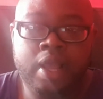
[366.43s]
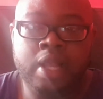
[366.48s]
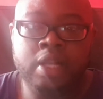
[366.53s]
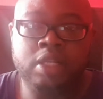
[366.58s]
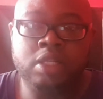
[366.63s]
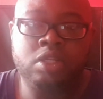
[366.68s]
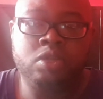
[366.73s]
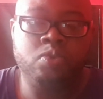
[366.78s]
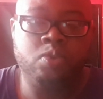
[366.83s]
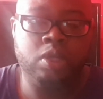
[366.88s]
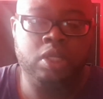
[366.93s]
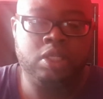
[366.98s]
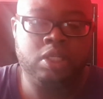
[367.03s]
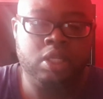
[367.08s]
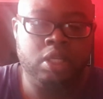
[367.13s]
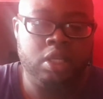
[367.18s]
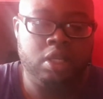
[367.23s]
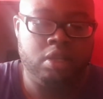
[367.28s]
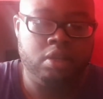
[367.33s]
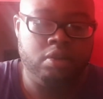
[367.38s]
And this is what you
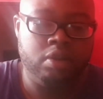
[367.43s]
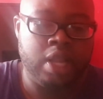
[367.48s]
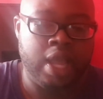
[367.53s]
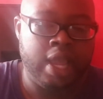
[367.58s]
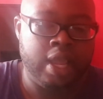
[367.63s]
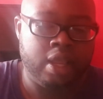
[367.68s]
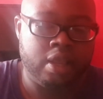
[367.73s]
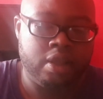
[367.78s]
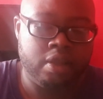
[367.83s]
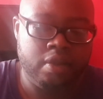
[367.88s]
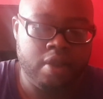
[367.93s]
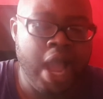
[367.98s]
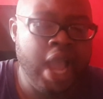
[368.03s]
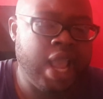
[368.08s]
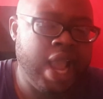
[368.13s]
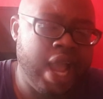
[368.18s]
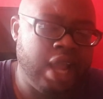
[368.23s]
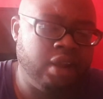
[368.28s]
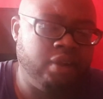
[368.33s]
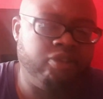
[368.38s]
see. Like, I
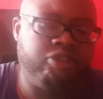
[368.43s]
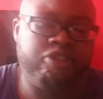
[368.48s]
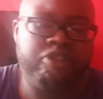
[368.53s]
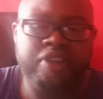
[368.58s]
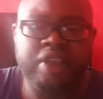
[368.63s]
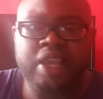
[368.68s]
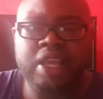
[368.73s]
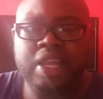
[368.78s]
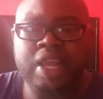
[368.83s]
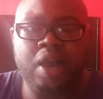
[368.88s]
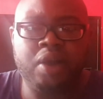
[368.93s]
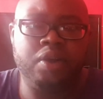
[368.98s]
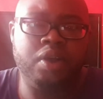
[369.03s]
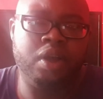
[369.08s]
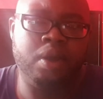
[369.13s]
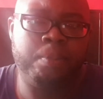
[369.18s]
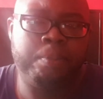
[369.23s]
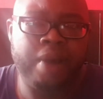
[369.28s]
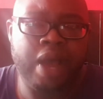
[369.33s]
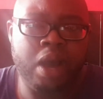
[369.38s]
kind of figured out
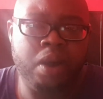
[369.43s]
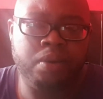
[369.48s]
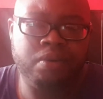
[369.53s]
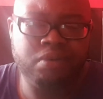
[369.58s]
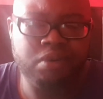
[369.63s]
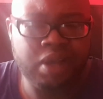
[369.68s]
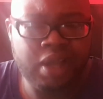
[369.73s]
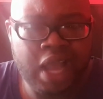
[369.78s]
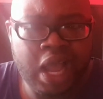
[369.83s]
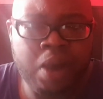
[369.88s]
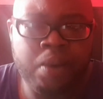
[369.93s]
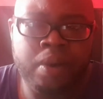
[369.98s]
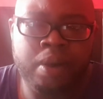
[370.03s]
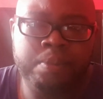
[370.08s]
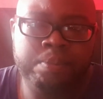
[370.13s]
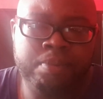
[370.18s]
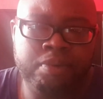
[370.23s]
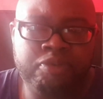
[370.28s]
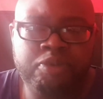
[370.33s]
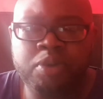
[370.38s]
her power
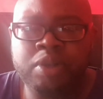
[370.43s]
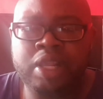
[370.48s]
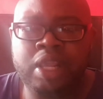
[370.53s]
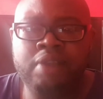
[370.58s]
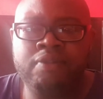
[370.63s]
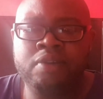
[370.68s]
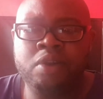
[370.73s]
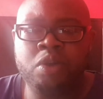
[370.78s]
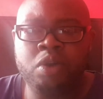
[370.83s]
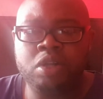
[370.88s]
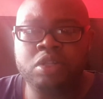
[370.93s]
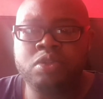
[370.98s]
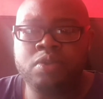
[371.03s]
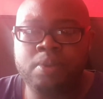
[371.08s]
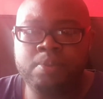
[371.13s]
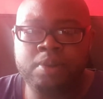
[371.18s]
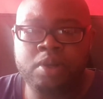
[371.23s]
before they even got to it,